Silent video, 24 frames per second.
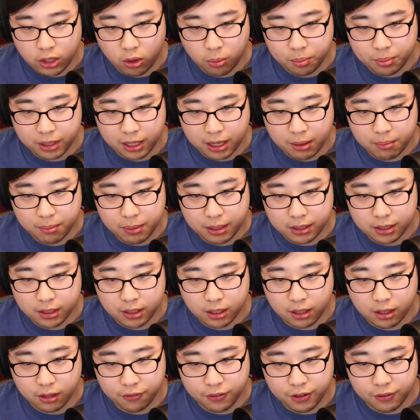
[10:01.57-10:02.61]
hoping I've made
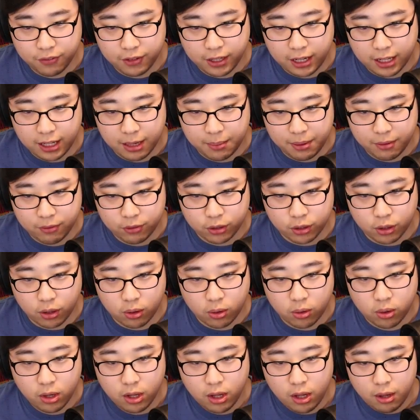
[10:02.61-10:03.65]
enough. If not, I'm gonna have to go